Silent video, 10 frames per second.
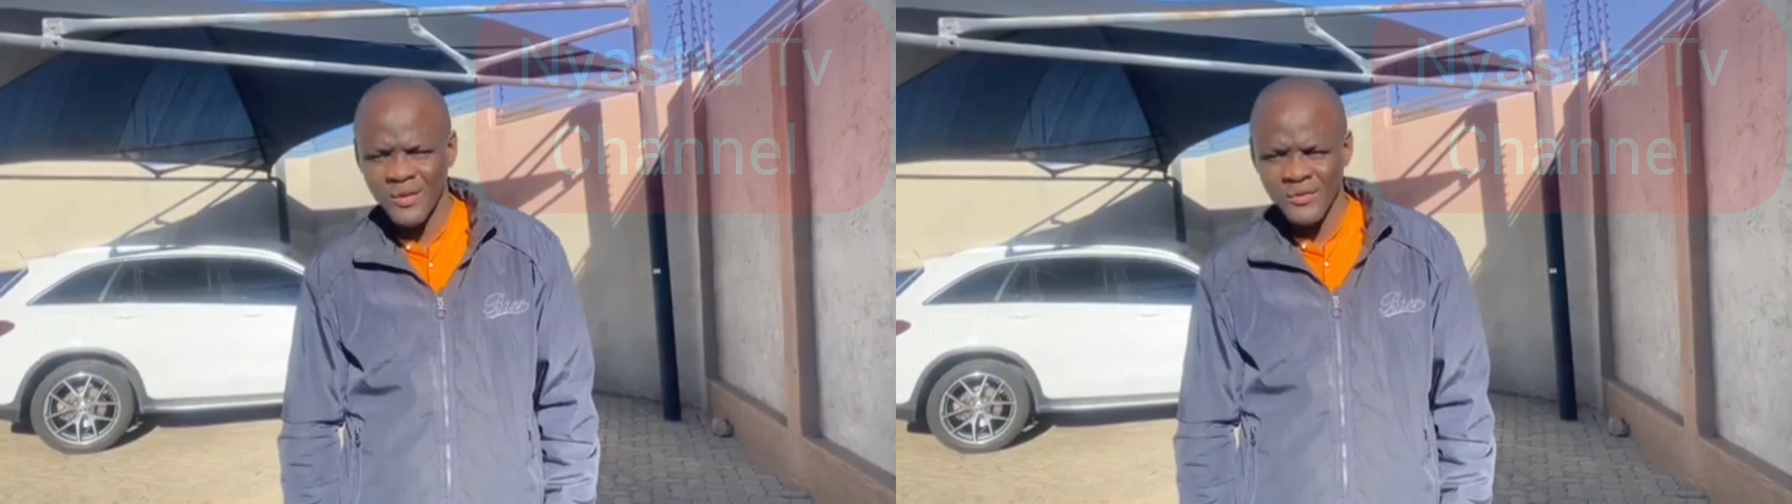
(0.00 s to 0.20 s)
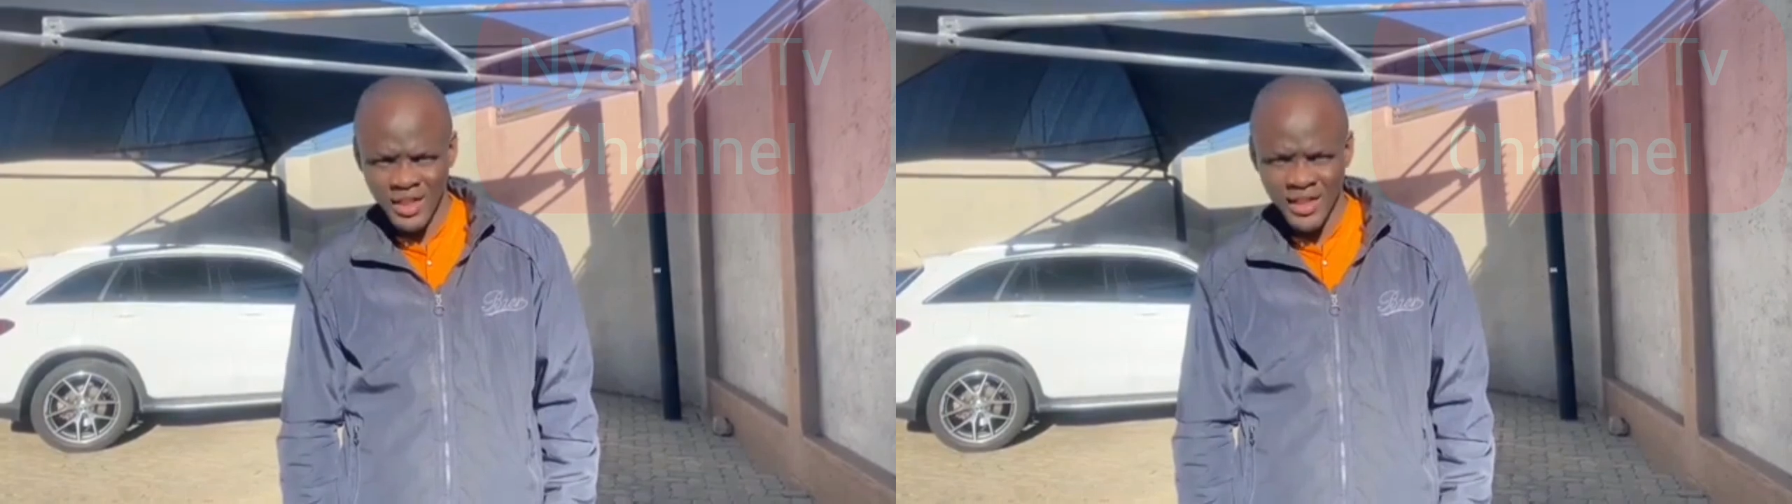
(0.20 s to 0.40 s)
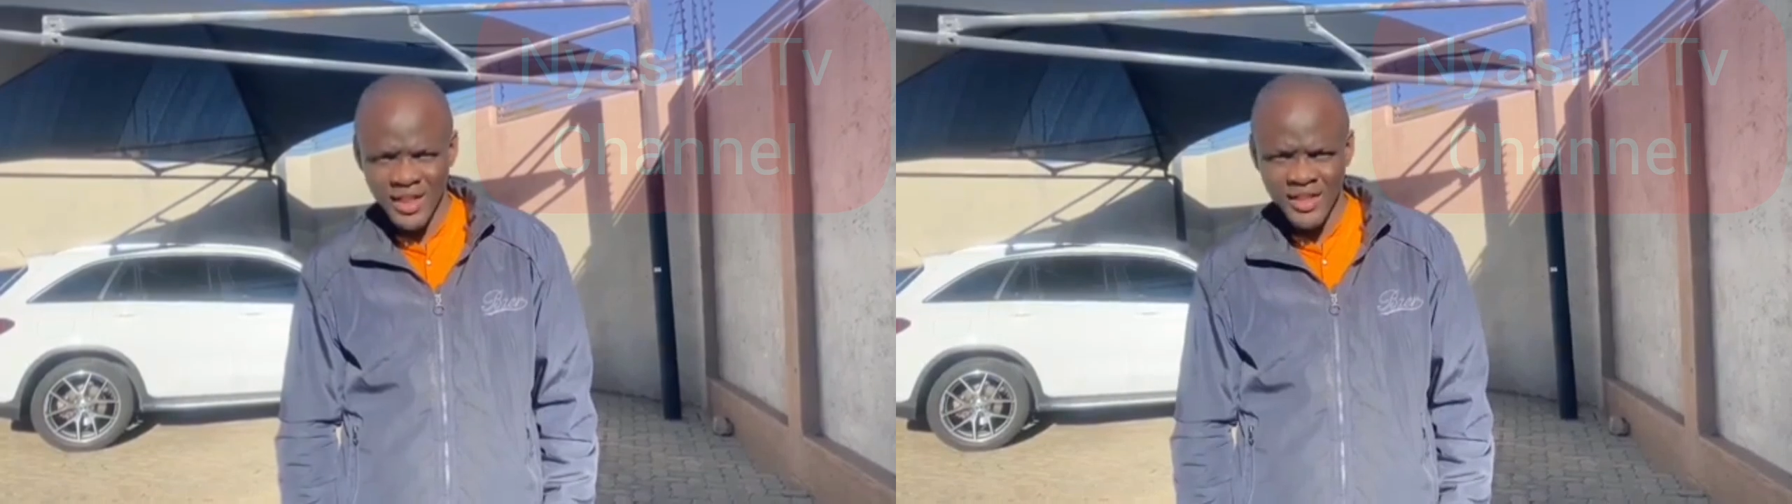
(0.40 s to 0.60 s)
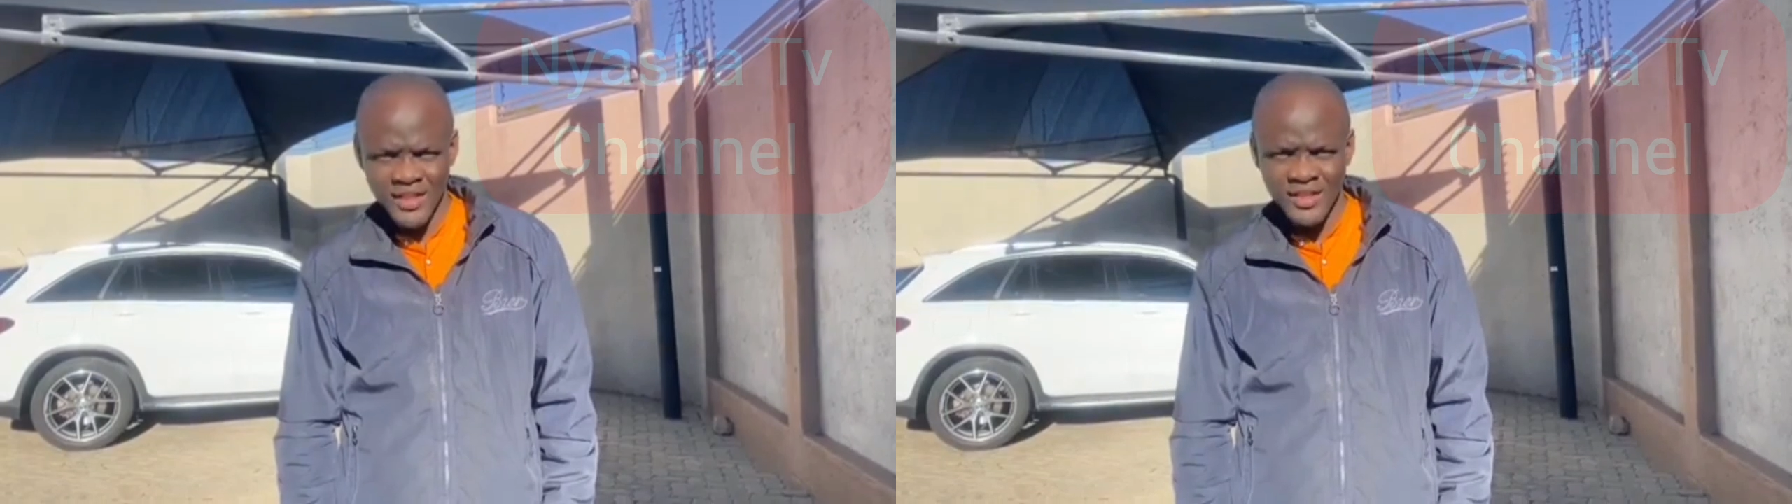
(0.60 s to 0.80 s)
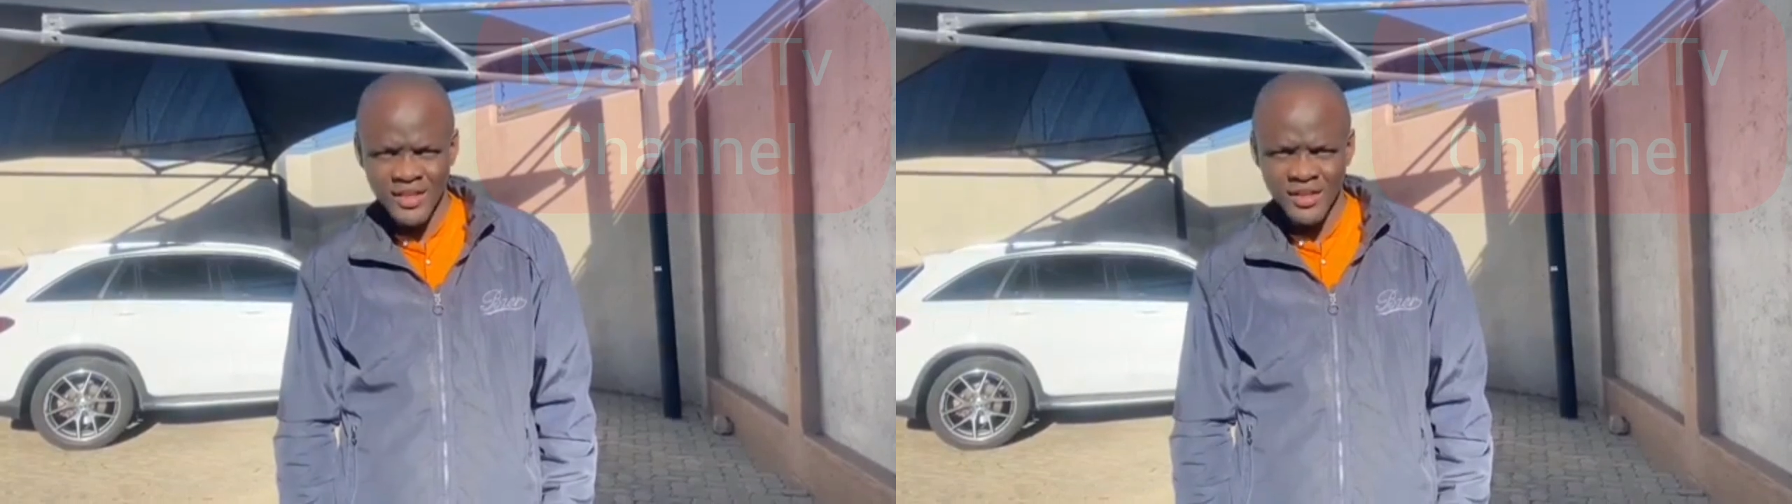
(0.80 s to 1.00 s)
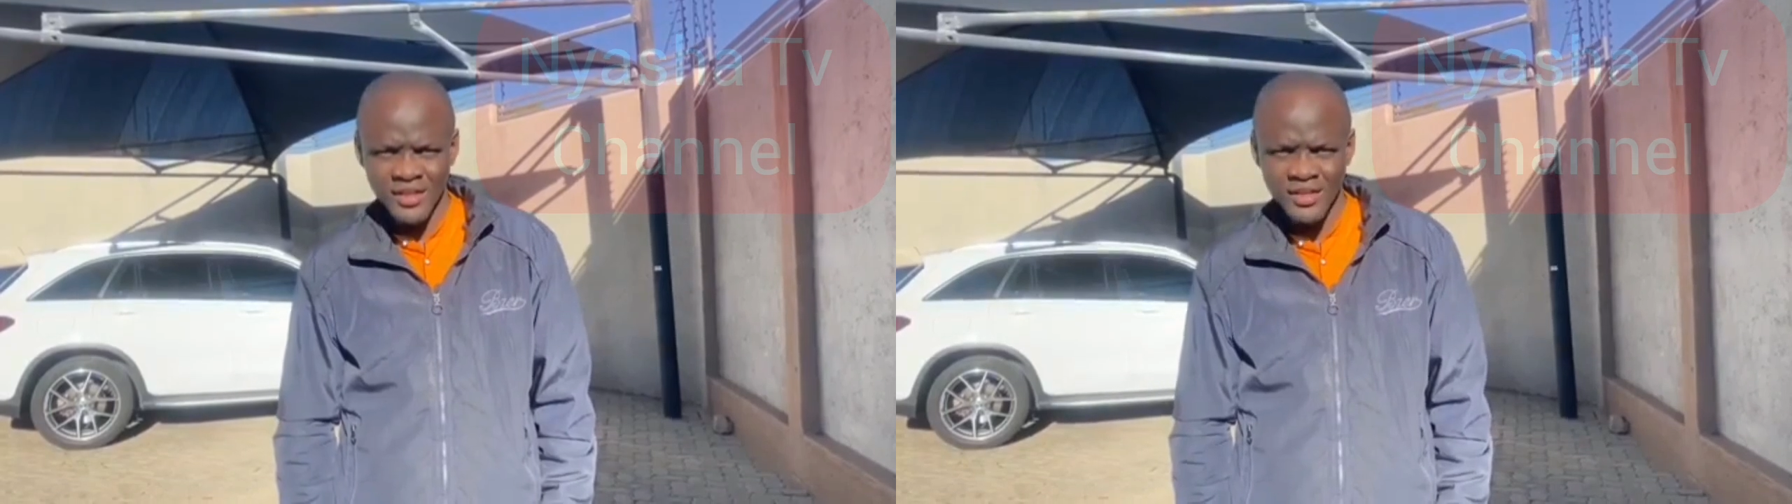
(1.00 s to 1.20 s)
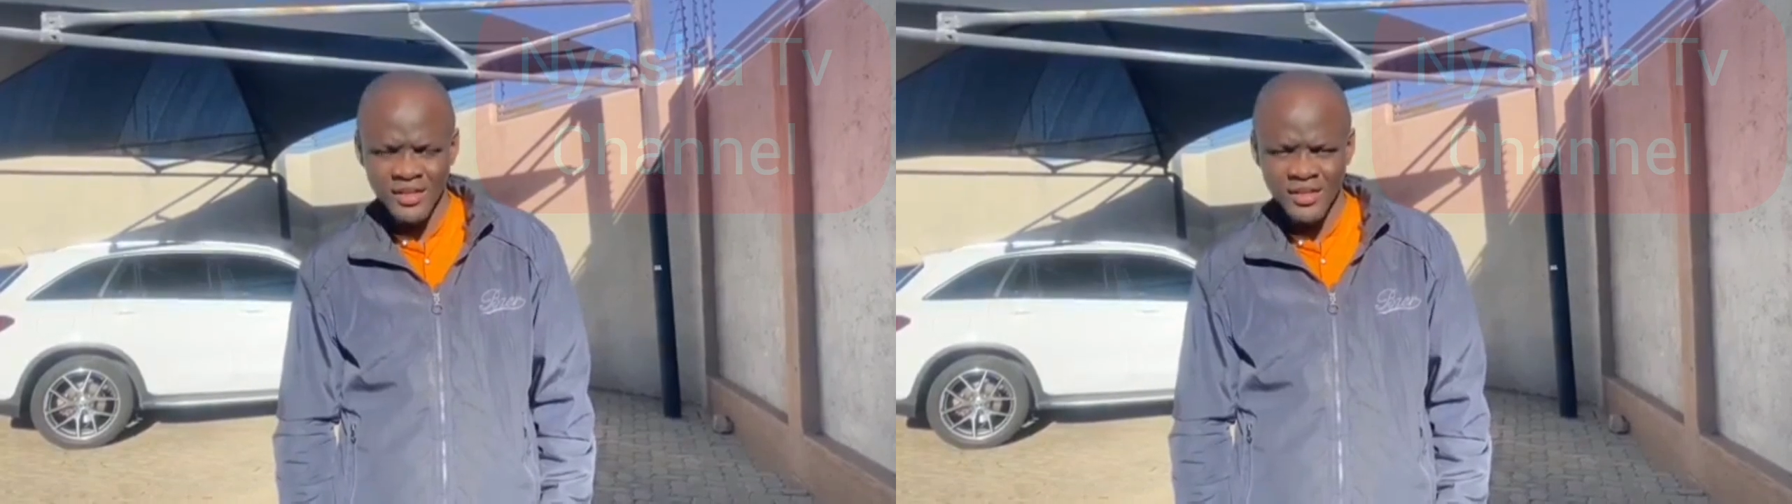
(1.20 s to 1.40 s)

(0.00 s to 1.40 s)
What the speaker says: of another nation.